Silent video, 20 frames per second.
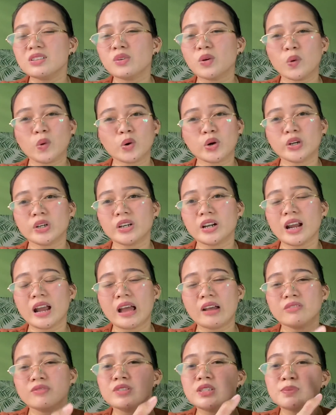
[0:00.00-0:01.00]
or
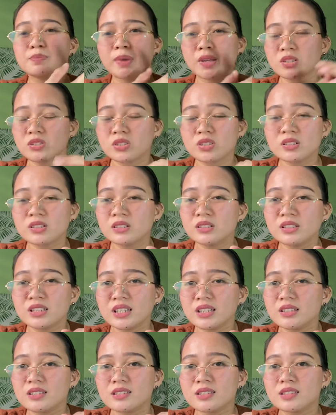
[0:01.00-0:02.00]
have special
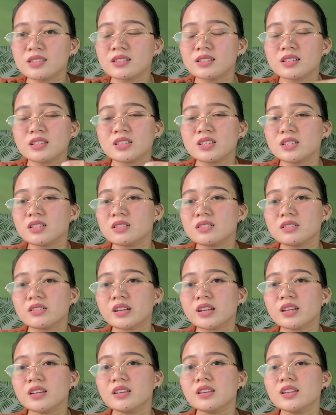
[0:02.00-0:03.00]
needs in
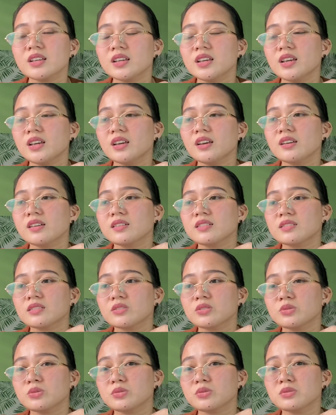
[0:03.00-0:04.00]
children.
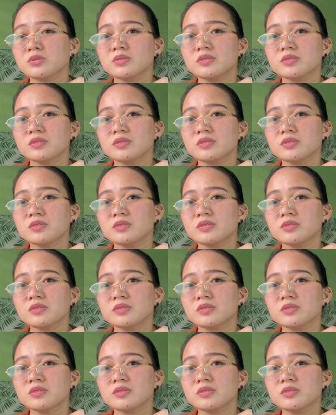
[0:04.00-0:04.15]
So